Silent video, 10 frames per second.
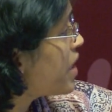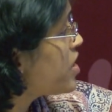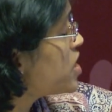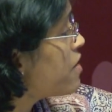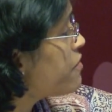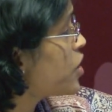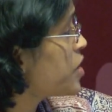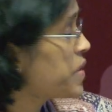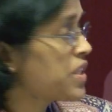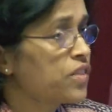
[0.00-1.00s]
errors,
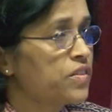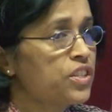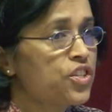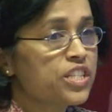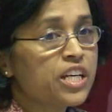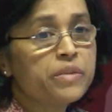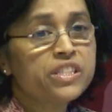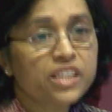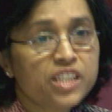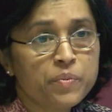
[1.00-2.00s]
40% of the teachers. That means
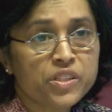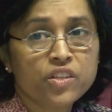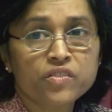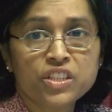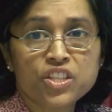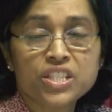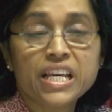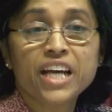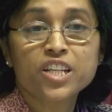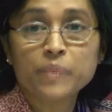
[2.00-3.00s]
60% of the teachers
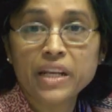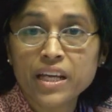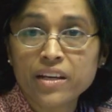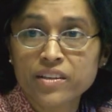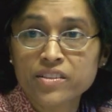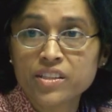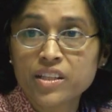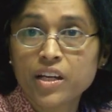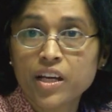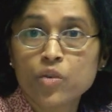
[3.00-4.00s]
had spelling errors
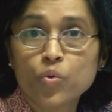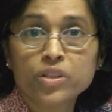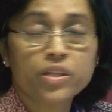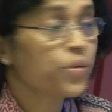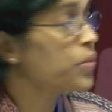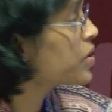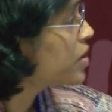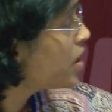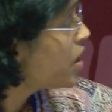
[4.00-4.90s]
in what they wrote.